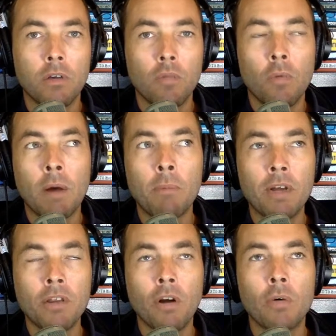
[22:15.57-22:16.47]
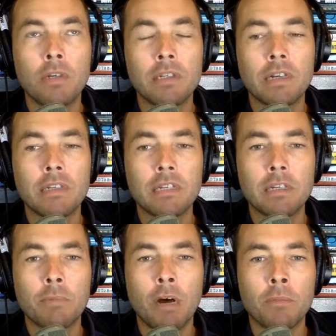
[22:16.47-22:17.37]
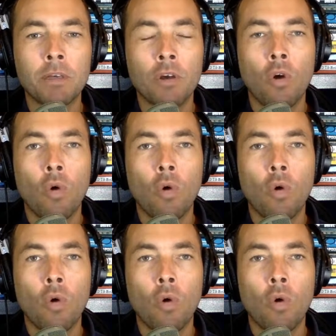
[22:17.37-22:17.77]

Well, my mother always says this about me.